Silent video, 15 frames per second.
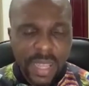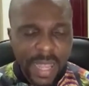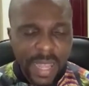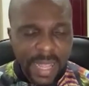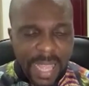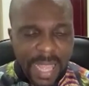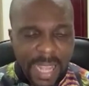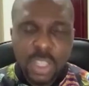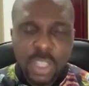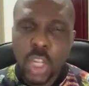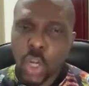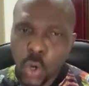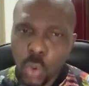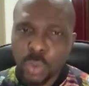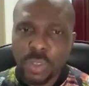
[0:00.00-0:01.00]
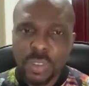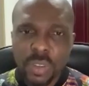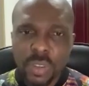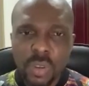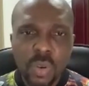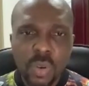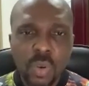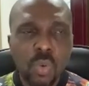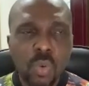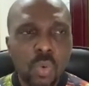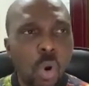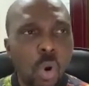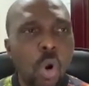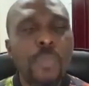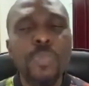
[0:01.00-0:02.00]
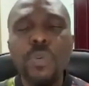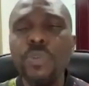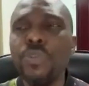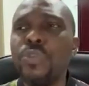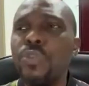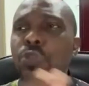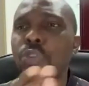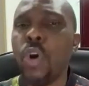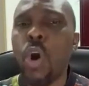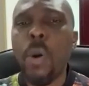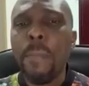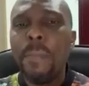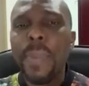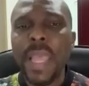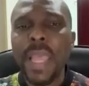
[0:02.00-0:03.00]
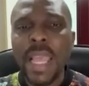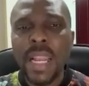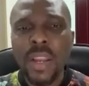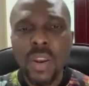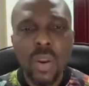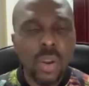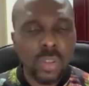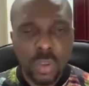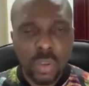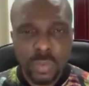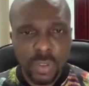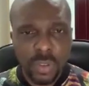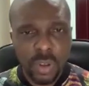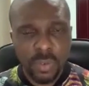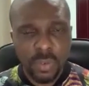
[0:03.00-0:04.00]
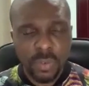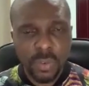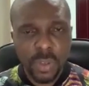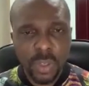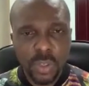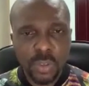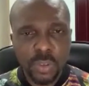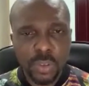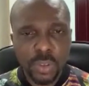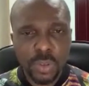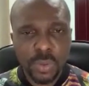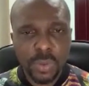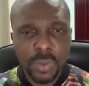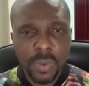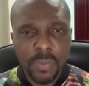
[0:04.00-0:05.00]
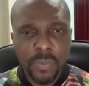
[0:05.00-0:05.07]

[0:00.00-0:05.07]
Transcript: And that growth opens up a lot of stuff to you